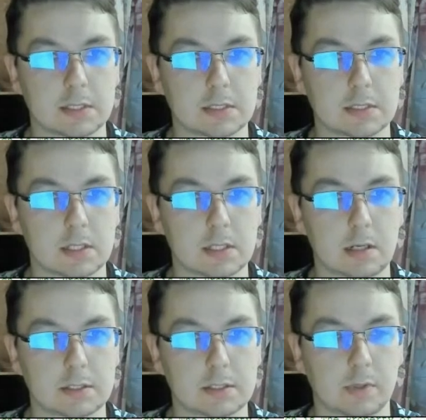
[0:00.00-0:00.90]
It
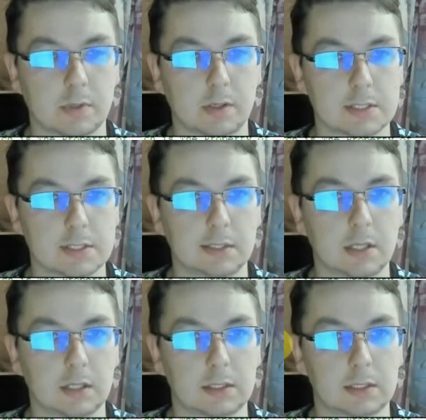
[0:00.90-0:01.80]
starts where it's
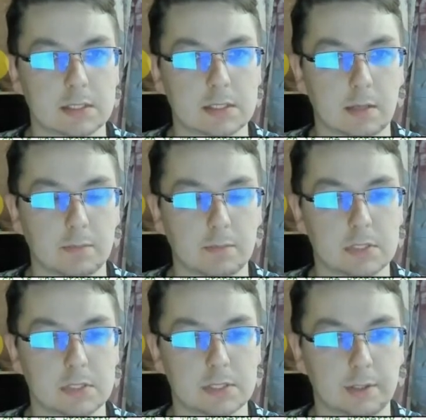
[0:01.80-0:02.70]
that
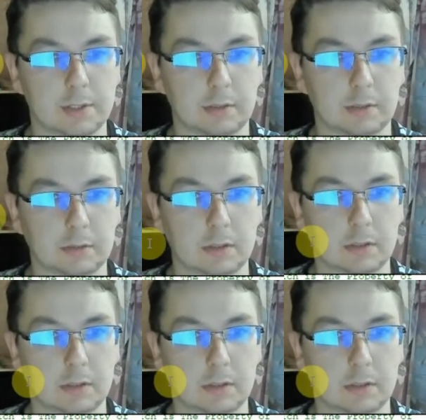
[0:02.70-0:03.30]
sub-circuit,